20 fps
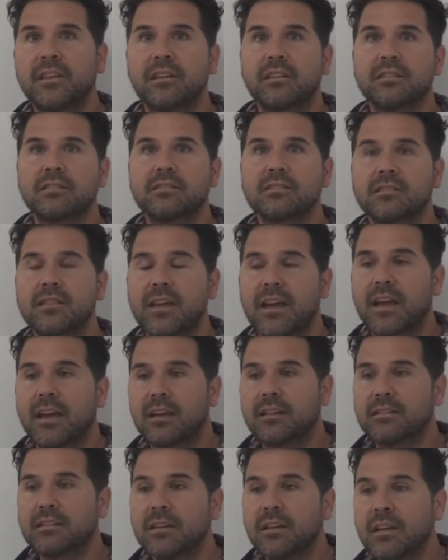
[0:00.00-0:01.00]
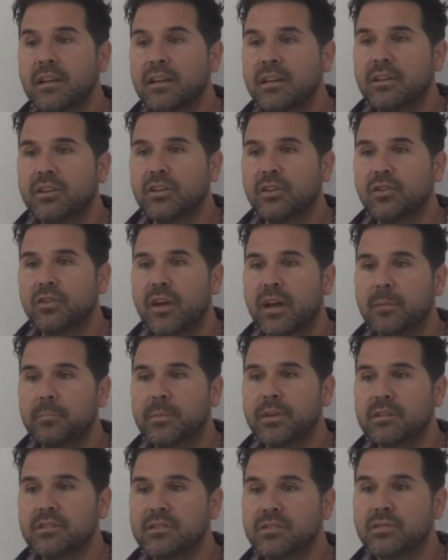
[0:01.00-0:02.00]
things that, you know, have
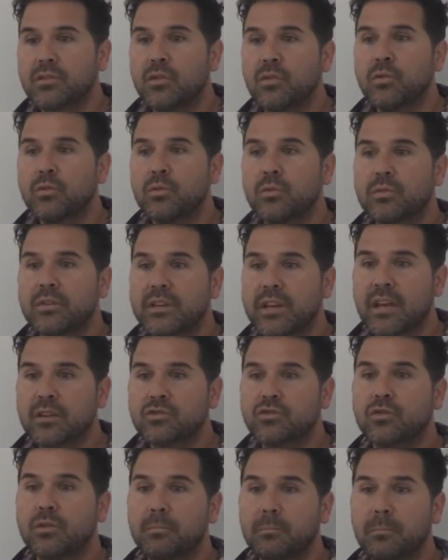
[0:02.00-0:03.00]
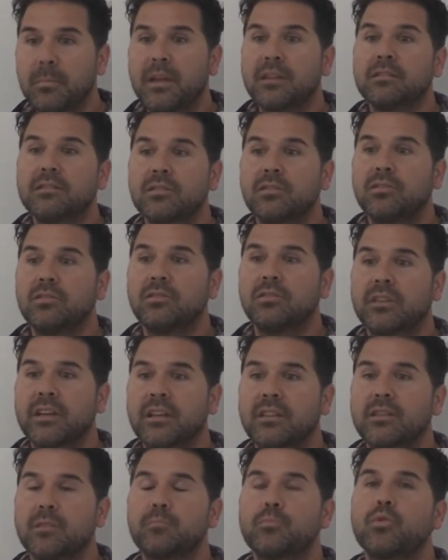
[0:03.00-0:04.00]
been so detrimental
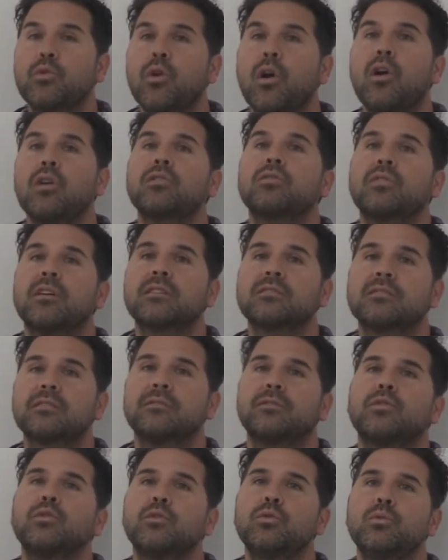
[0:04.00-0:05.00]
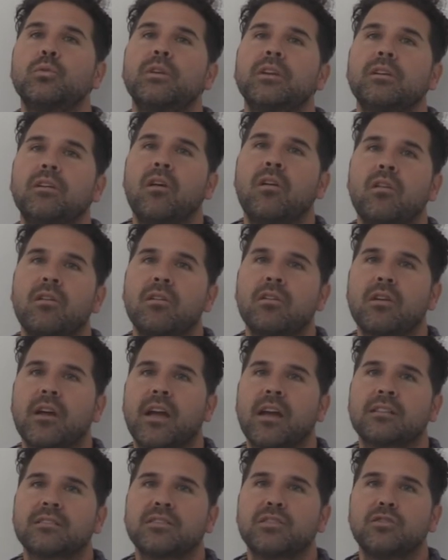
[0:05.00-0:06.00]
in the progress of who we are
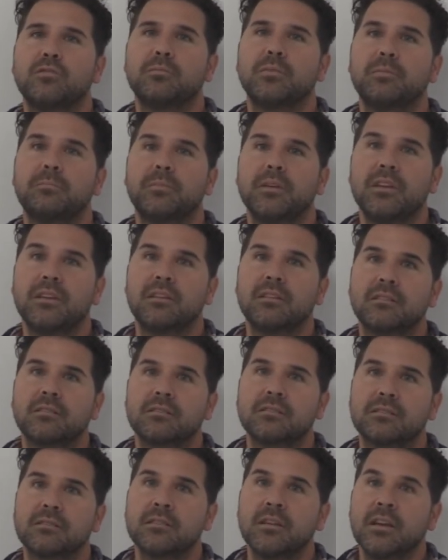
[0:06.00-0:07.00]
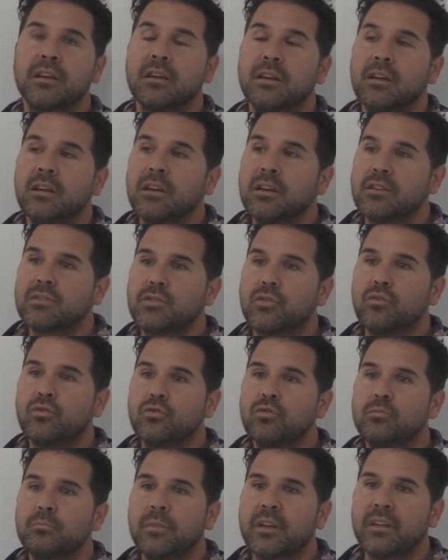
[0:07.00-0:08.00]
as human beings. So
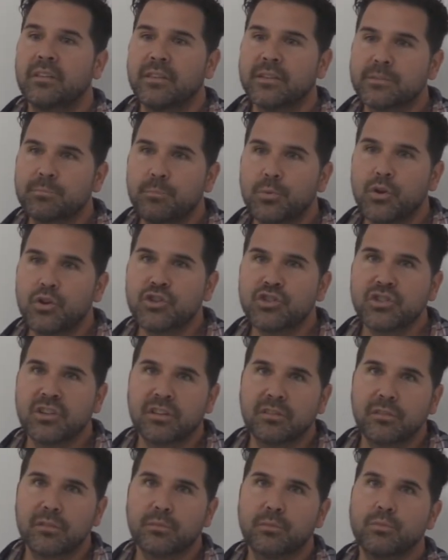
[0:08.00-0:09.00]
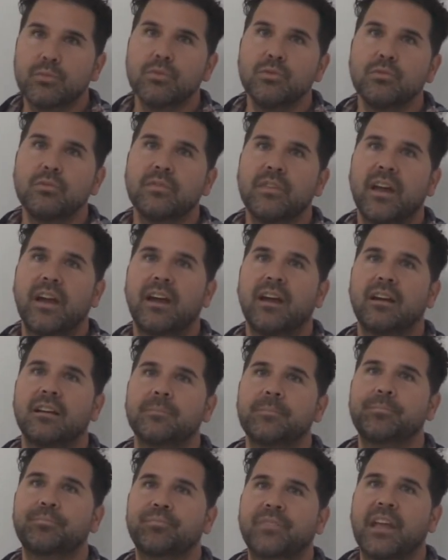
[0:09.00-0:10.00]
Utmeth is pushing through
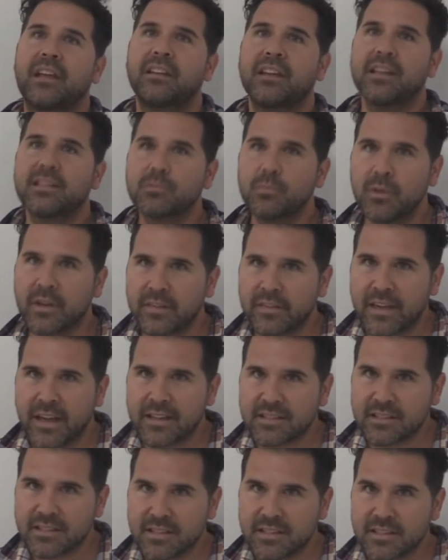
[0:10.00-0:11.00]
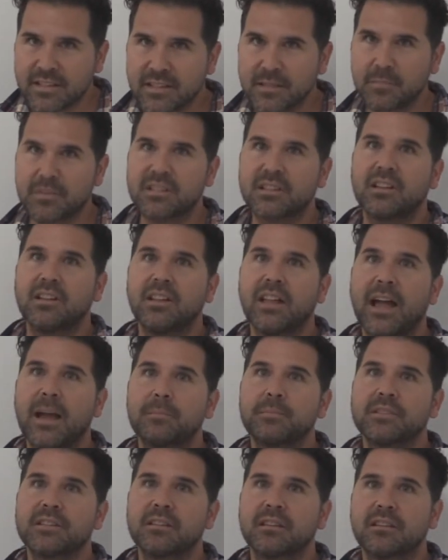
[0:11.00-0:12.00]
that, and that's why that system is
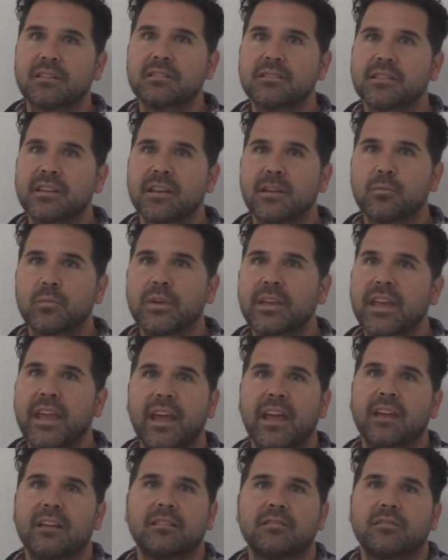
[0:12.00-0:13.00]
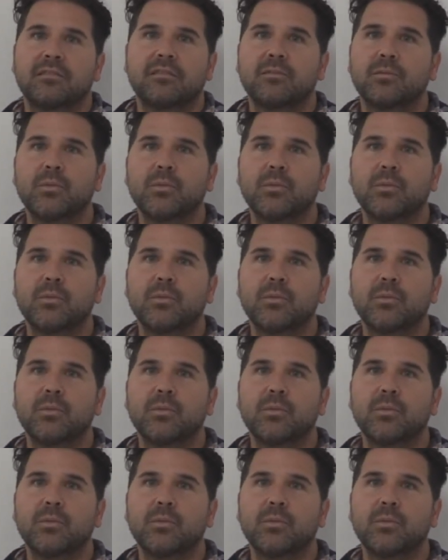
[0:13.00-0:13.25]
collapsing and saying we can't